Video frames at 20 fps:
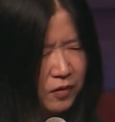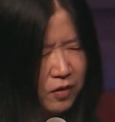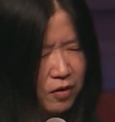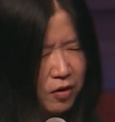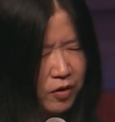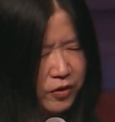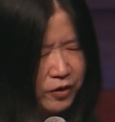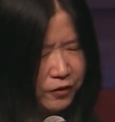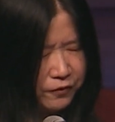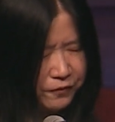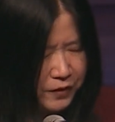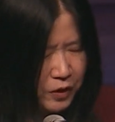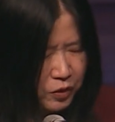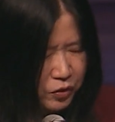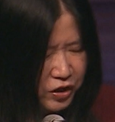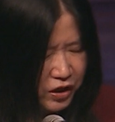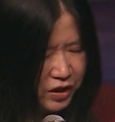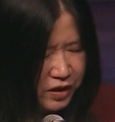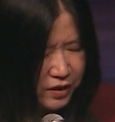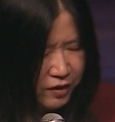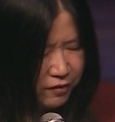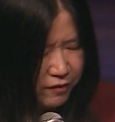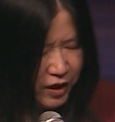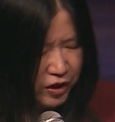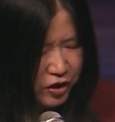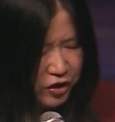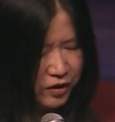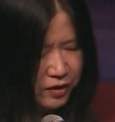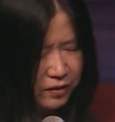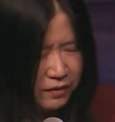or your future
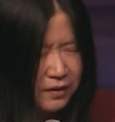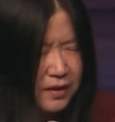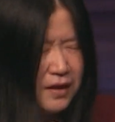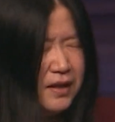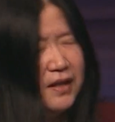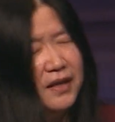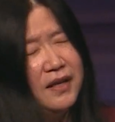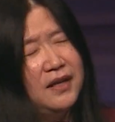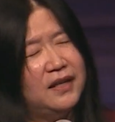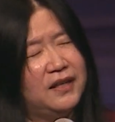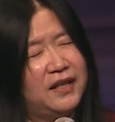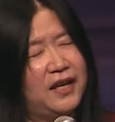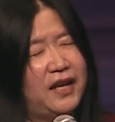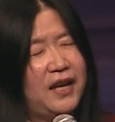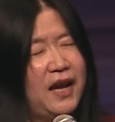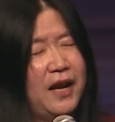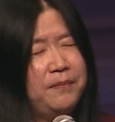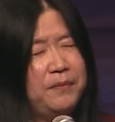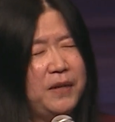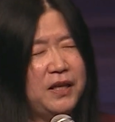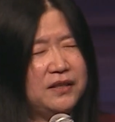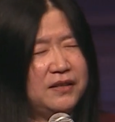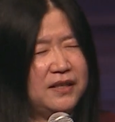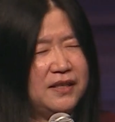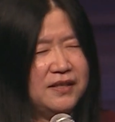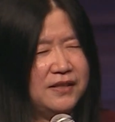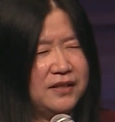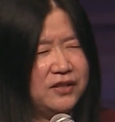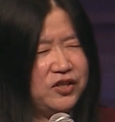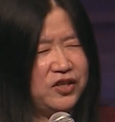direction, can I make
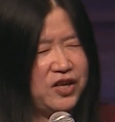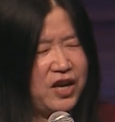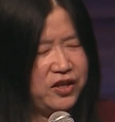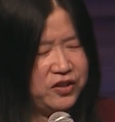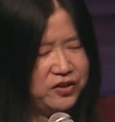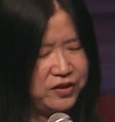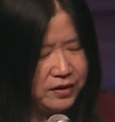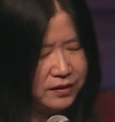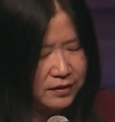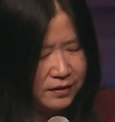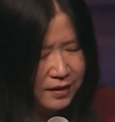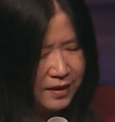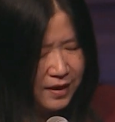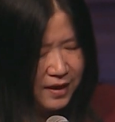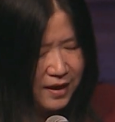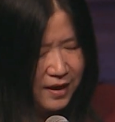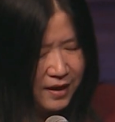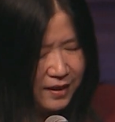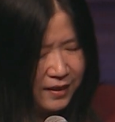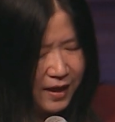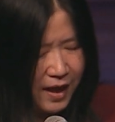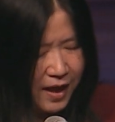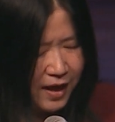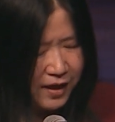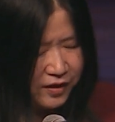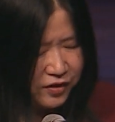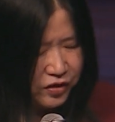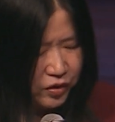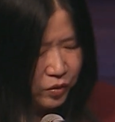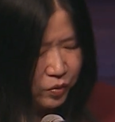this suggestion that
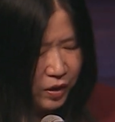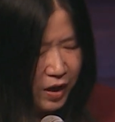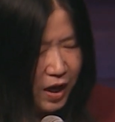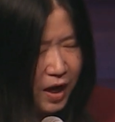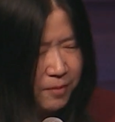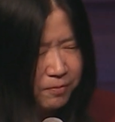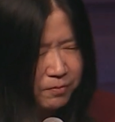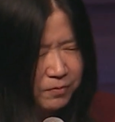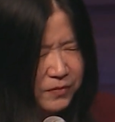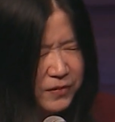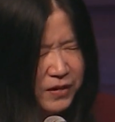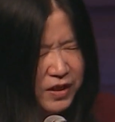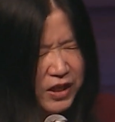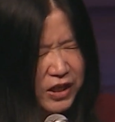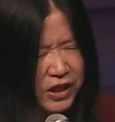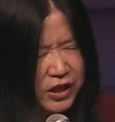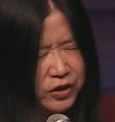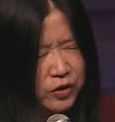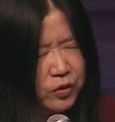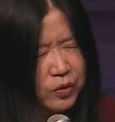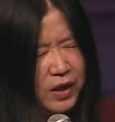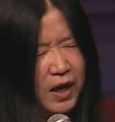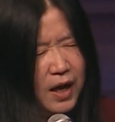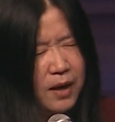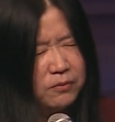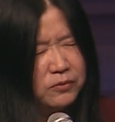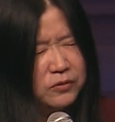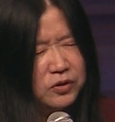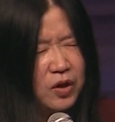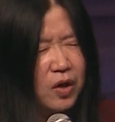as you come, you
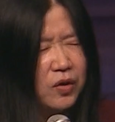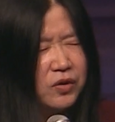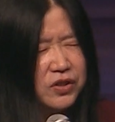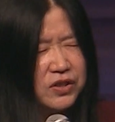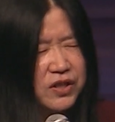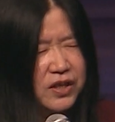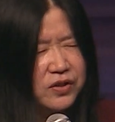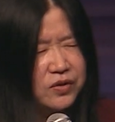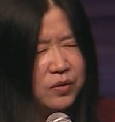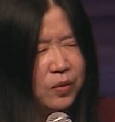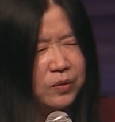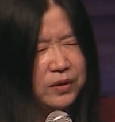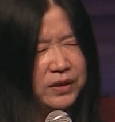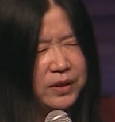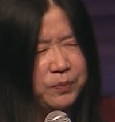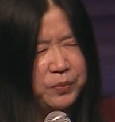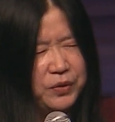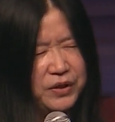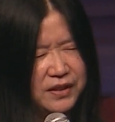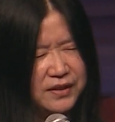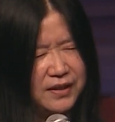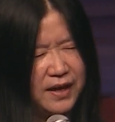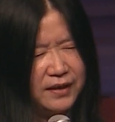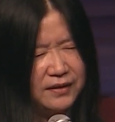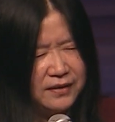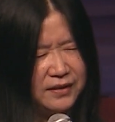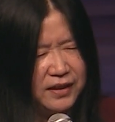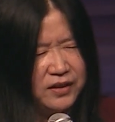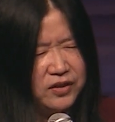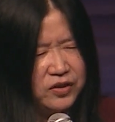come not just only
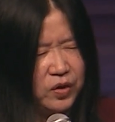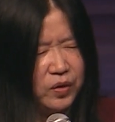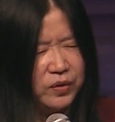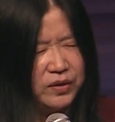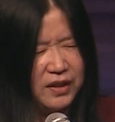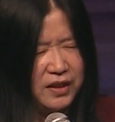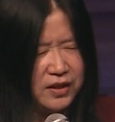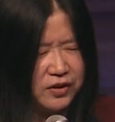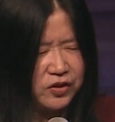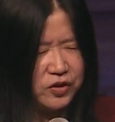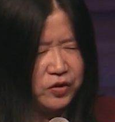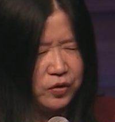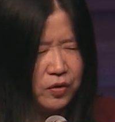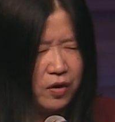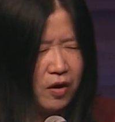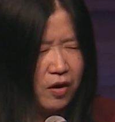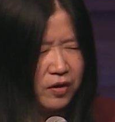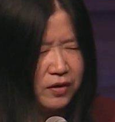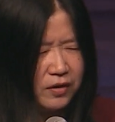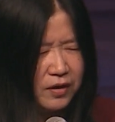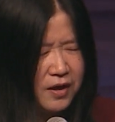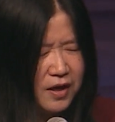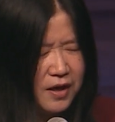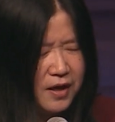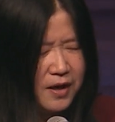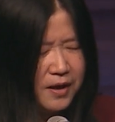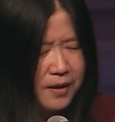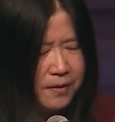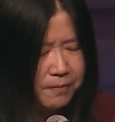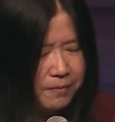presenting your needs to God,
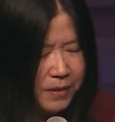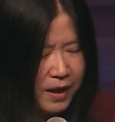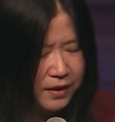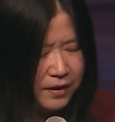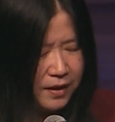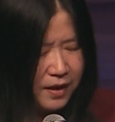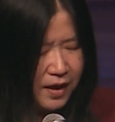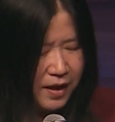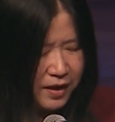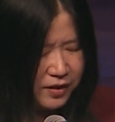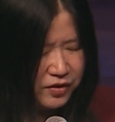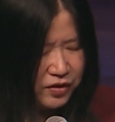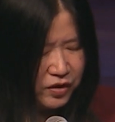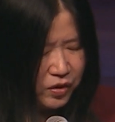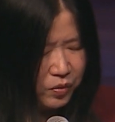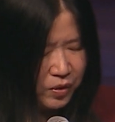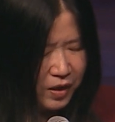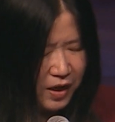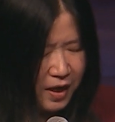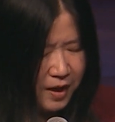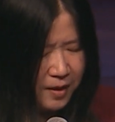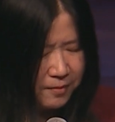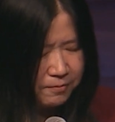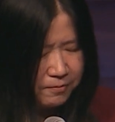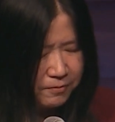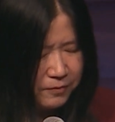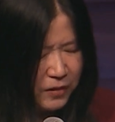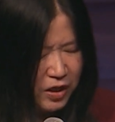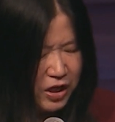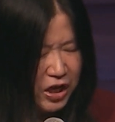but as you come,
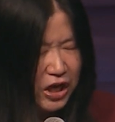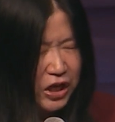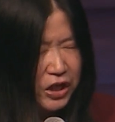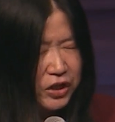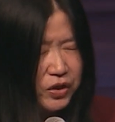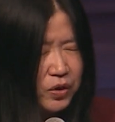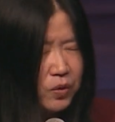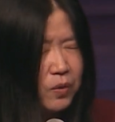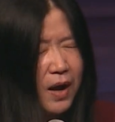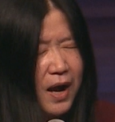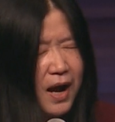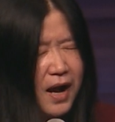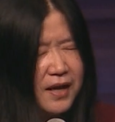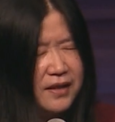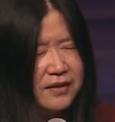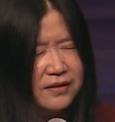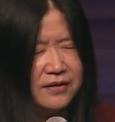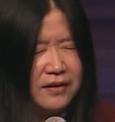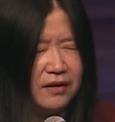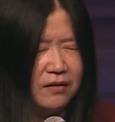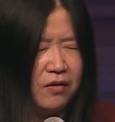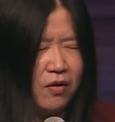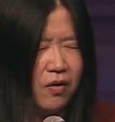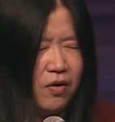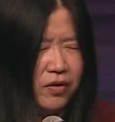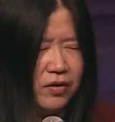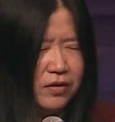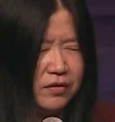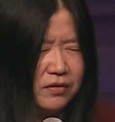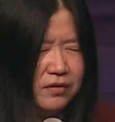you ask the
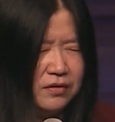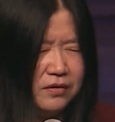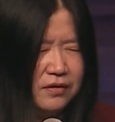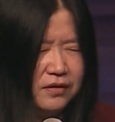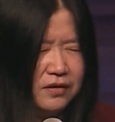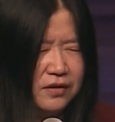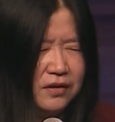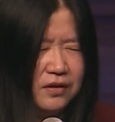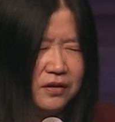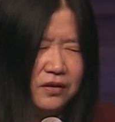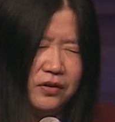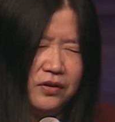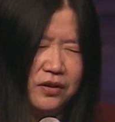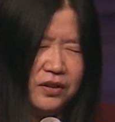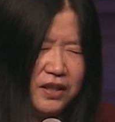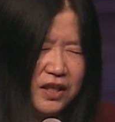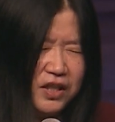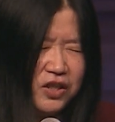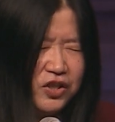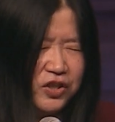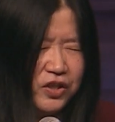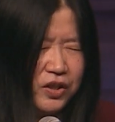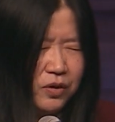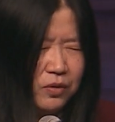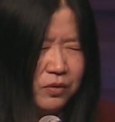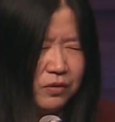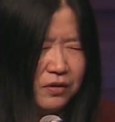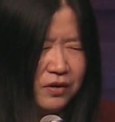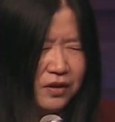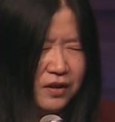Lord to teach
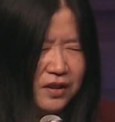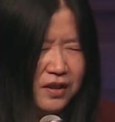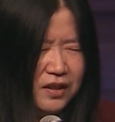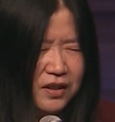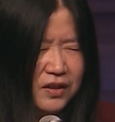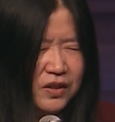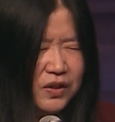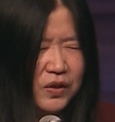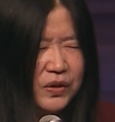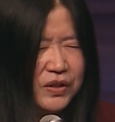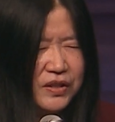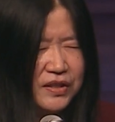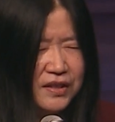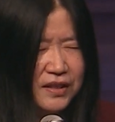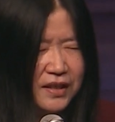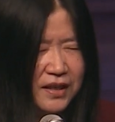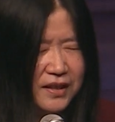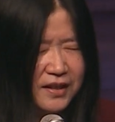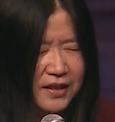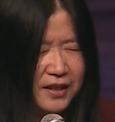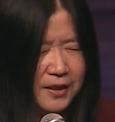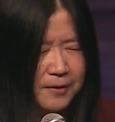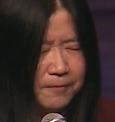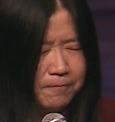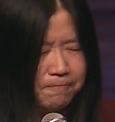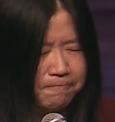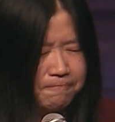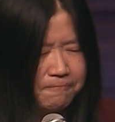you to seek Him